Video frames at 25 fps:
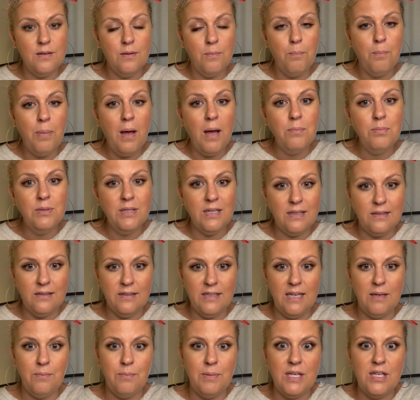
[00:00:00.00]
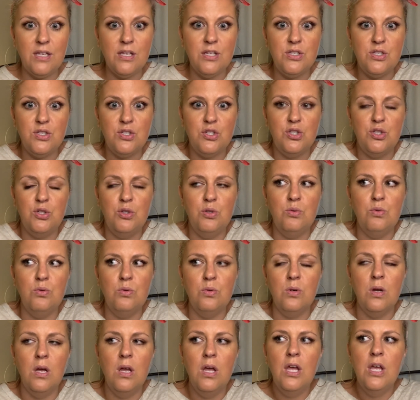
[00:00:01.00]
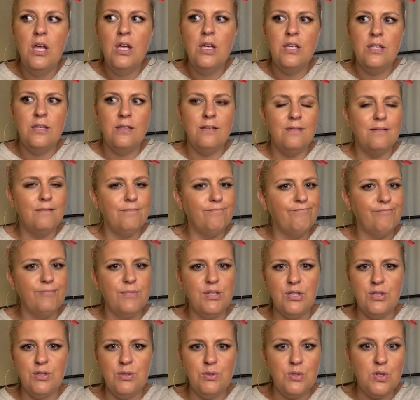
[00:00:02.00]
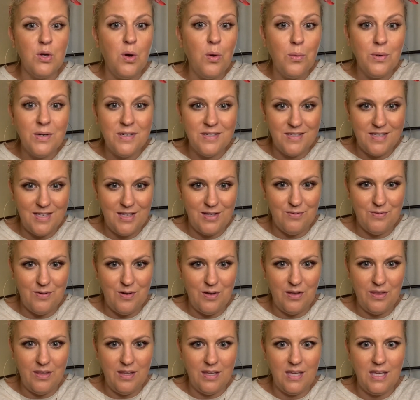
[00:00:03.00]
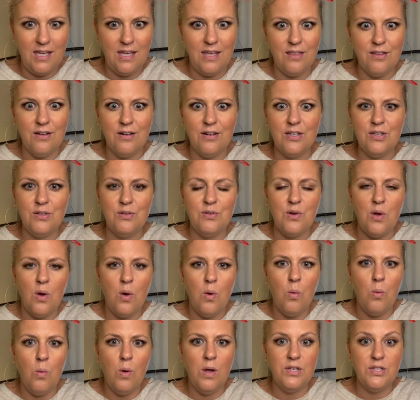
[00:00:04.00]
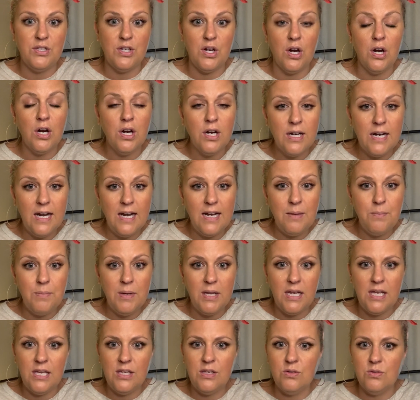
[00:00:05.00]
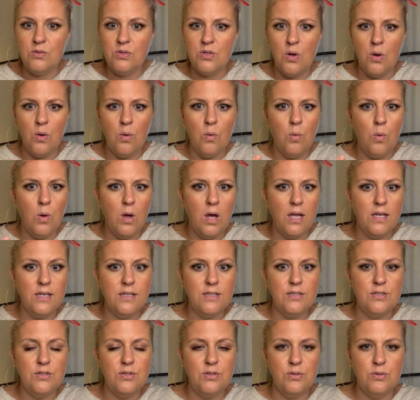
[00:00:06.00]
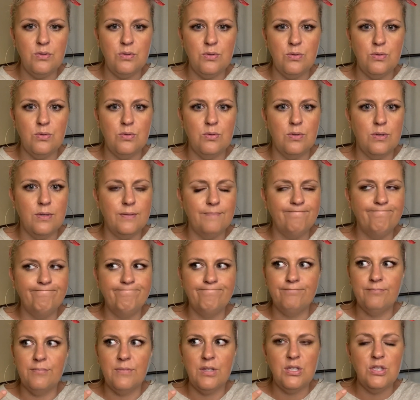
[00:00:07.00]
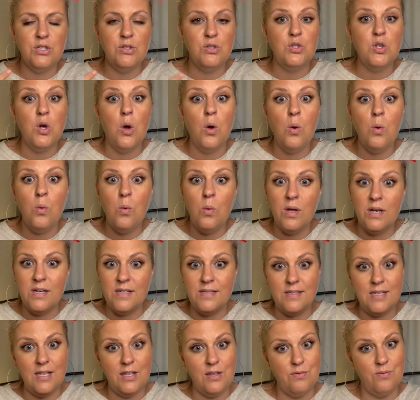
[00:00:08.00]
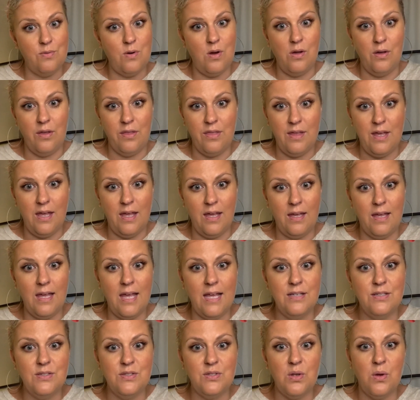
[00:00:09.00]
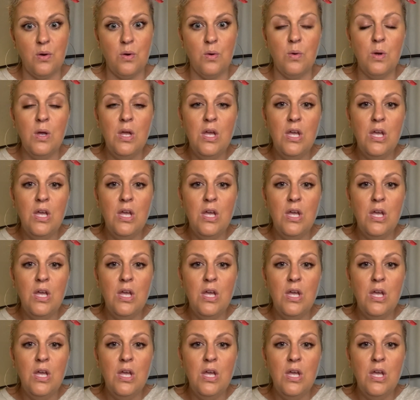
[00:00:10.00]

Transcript: publicly because you don't want to say the wrong thing either. You don't want to hurt anybody. You don't want to say the wrong thing. And so